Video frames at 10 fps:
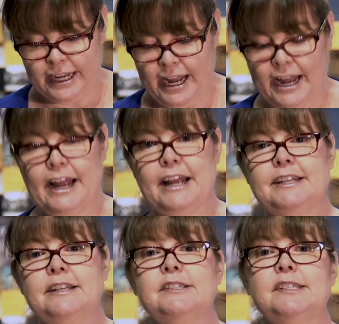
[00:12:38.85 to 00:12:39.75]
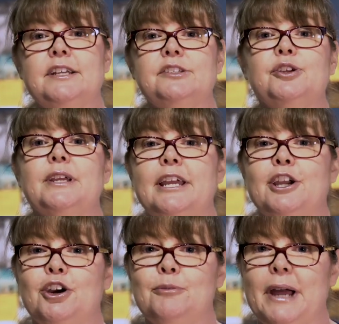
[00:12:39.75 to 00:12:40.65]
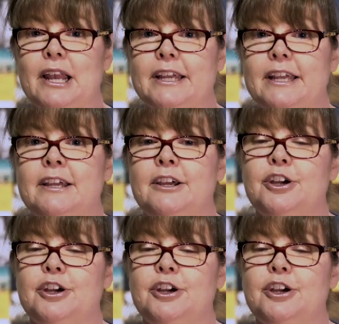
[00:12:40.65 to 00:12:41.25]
and it is sent to King O'Malley,